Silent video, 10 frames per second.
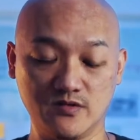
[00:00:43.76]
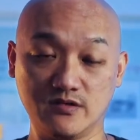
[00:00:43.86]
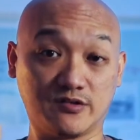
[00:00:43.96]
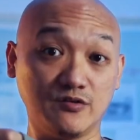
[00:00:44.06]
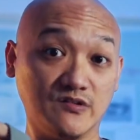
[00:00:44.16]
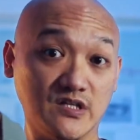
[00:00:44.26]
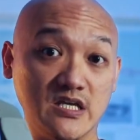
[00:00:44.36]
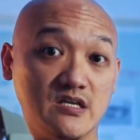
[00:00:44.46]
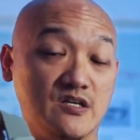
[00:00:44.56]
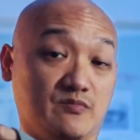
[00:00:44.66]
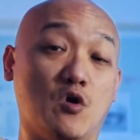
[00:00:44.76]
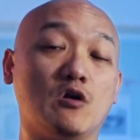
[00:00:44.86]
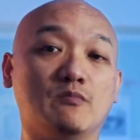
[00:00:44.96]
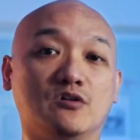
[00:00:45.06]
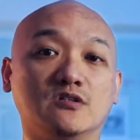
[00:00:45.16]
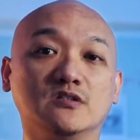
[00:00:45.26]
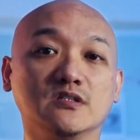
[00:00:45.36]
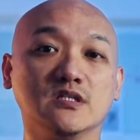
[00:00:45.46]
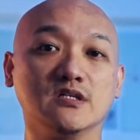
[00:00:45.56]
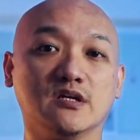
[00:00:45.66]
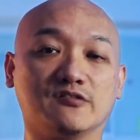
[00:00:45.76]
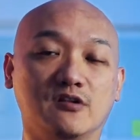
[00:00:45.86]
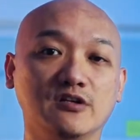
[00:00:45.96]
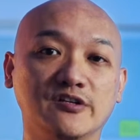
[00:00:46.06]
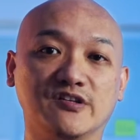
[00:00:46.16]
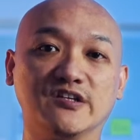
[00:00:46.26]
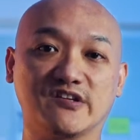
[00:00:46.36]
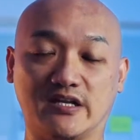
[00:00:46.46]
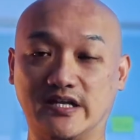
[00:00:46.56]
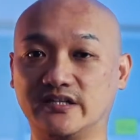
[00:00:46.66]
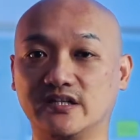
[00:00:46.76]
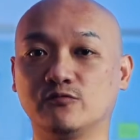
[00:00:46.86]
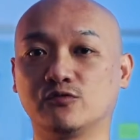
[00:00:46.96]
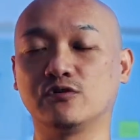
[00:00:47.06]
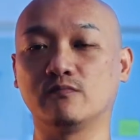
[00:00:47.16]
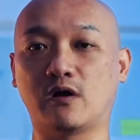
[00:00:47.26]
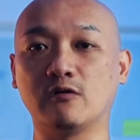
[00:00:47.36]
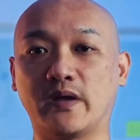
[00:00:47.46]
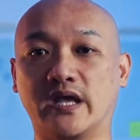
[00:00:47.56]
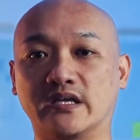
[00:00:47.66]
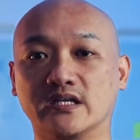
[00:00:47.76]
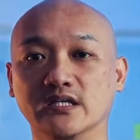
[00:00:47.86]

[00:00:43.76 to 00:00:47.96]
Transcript: As you see, it's portable. As long as it's connected to a power bank,